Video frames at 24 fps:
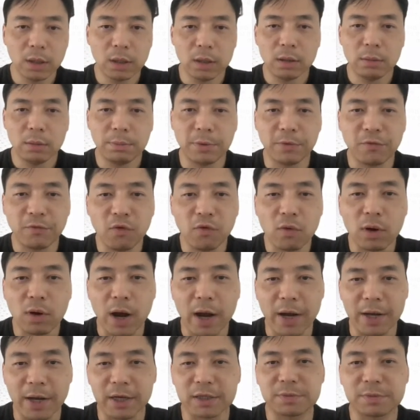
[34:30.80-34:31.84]
Before
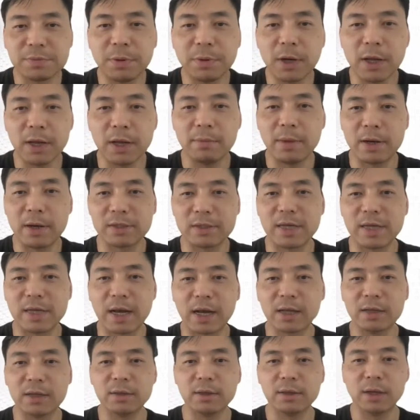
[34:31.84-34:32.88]
I explain my
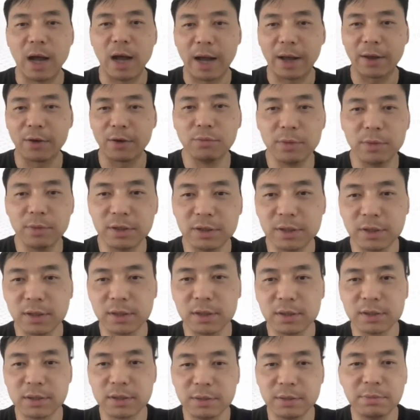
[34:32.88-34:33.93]
second argument,
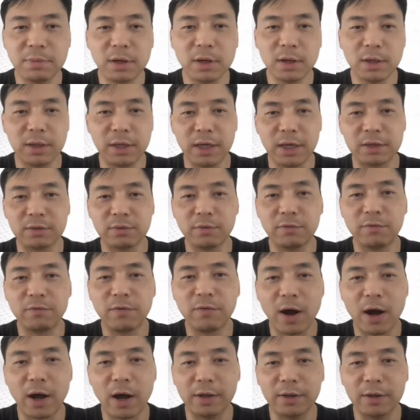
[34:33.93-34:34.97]
simpler yet
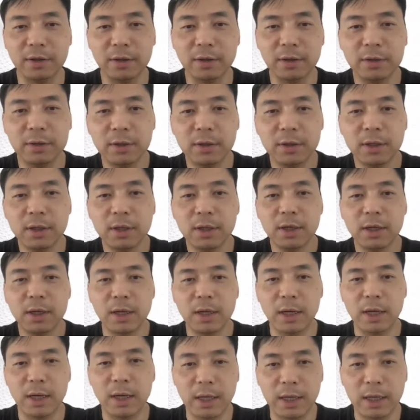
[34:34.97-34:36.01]
refined,
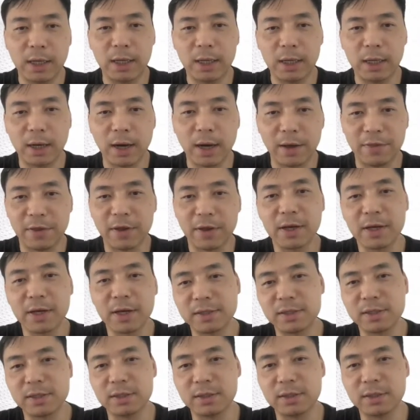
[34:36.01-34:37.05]
I think
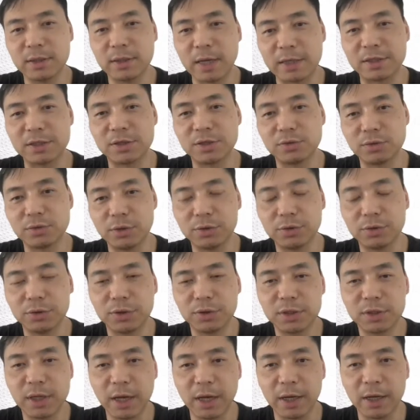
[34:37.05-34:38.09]
it's necessary to
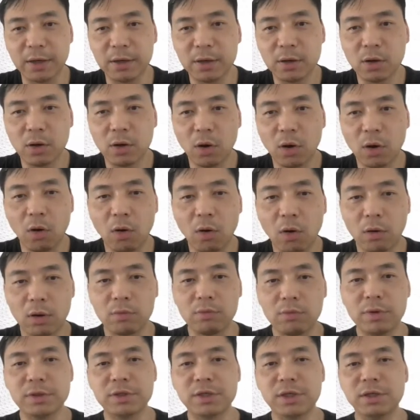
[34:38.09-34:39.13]
say how our
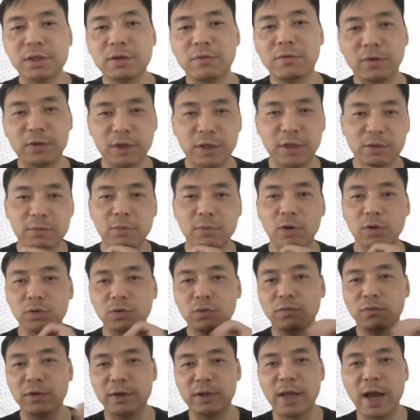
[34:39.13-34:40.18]
recent foundation
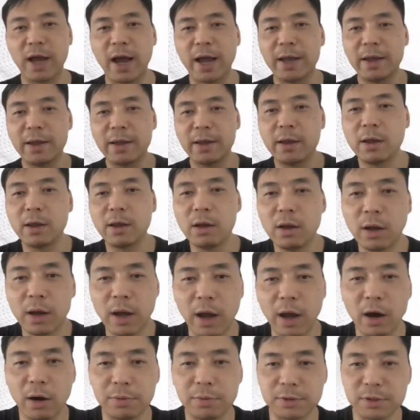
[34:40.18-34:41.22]
model ViTAE
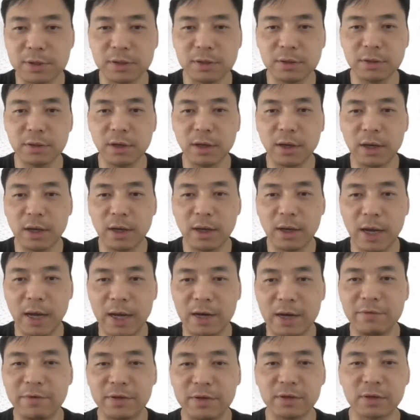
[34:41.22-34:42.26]
helps
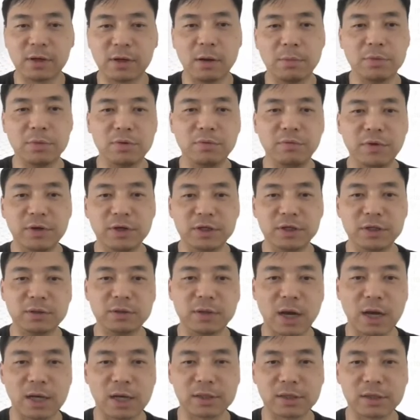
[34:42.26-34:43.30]
elevate computer vision
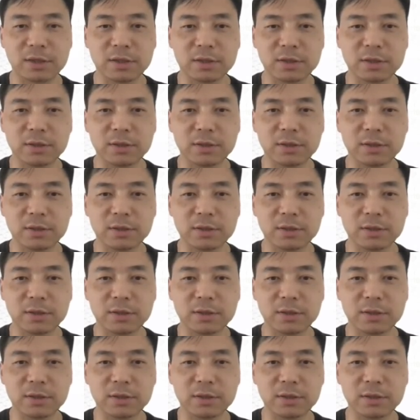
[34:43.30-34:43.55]
tasks.